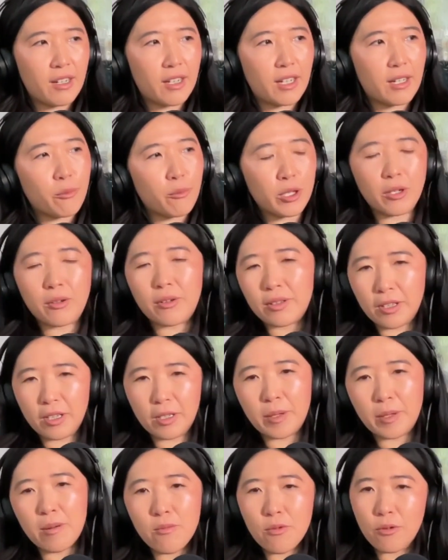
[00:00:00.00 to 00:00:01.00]
When you're a little
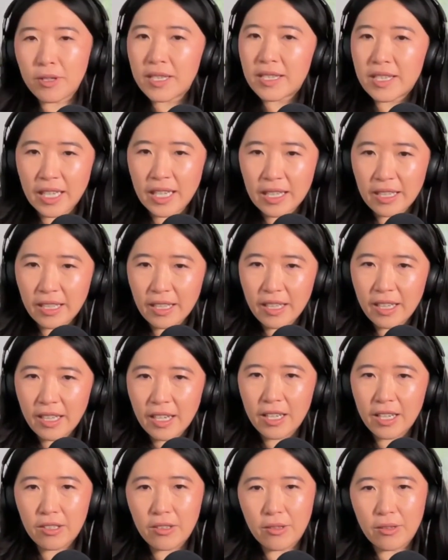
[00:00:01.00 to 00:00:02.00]
bit more senior
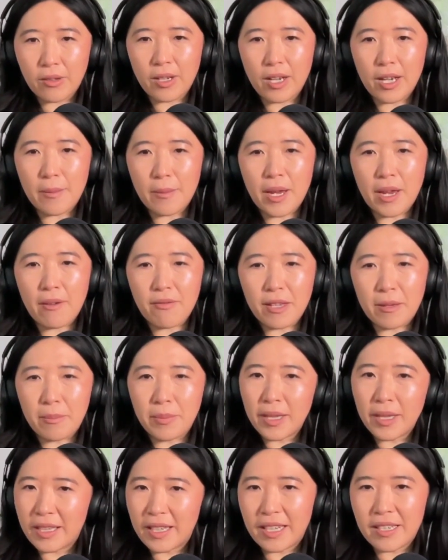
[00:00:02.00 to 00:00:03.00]
and you have the
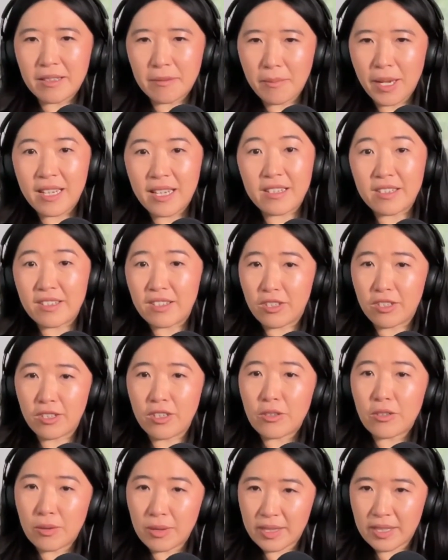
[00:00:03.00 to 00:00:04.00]
ability to make decisions
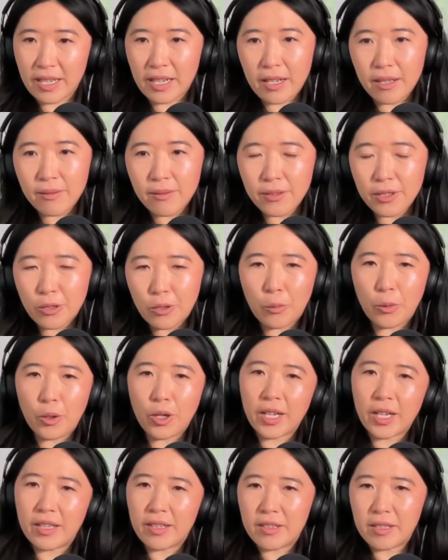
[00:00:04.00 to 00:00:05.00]
yourself, and you
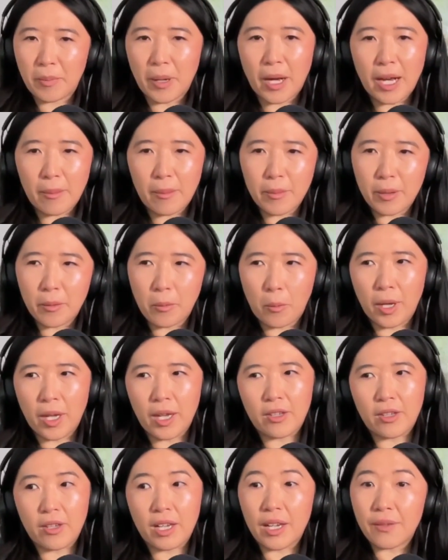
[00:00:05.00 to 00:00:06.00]
work in a department where
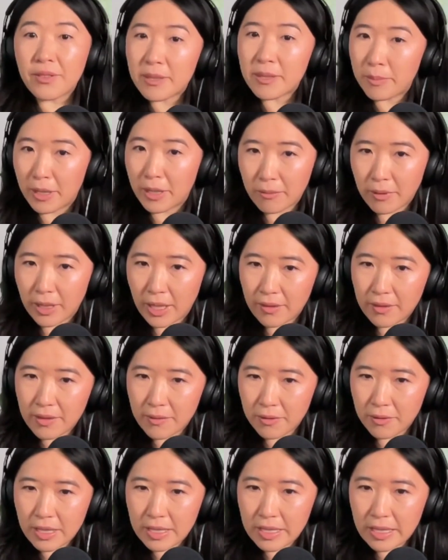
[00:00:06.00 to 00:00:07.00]
you have split rounds,
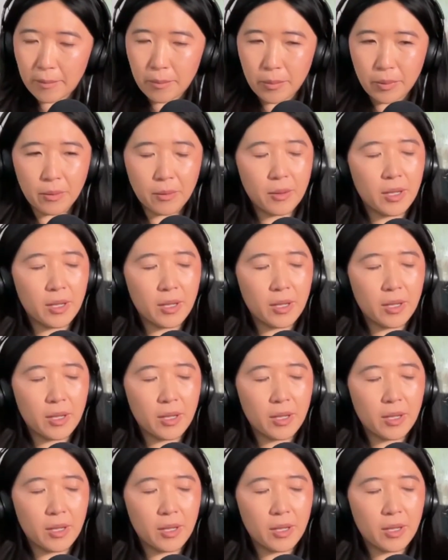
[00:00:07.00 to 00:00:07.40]
for example,